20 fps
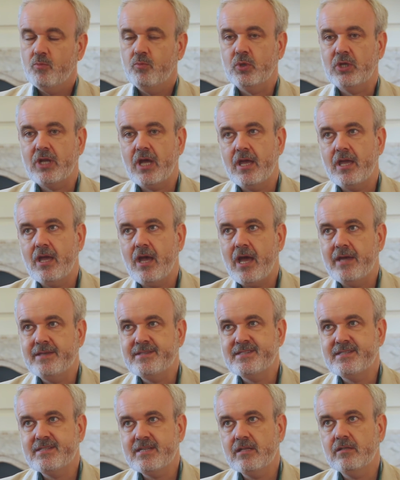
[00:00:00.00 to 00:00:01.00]
But I
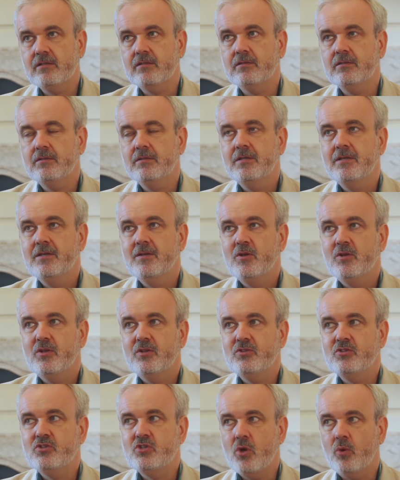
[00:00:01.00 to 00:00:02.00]
still
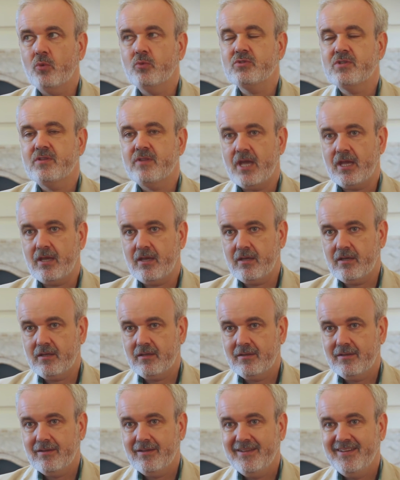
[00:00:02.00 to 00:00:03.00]
don't think
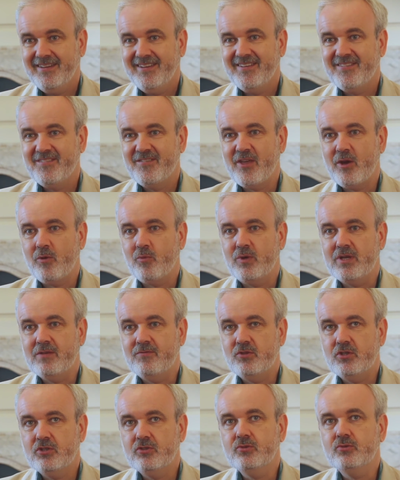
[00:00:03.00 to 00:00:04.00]
that
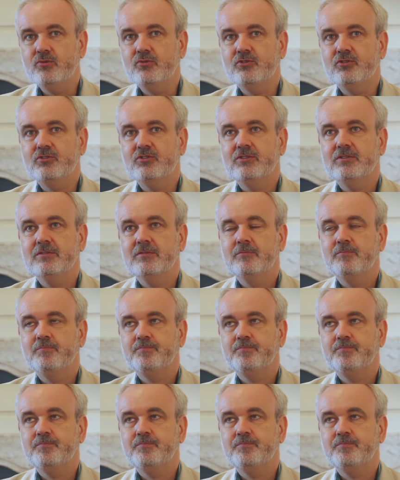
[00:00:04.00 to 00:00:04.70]
we've used,